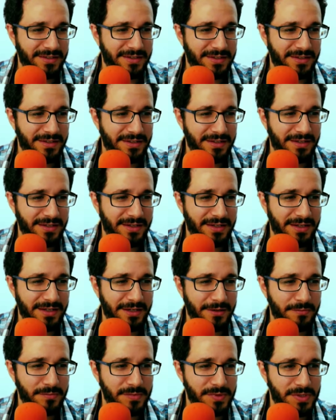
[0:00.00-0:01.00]

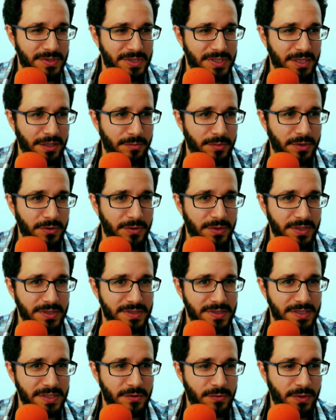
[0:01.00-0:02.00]
Um, just tell me you can
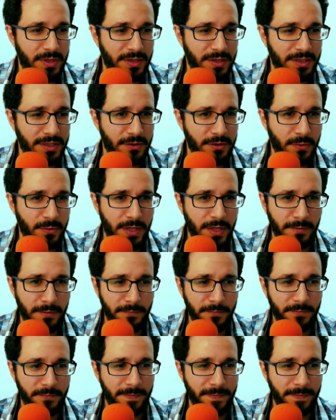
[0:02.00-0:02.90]
see well, hear well.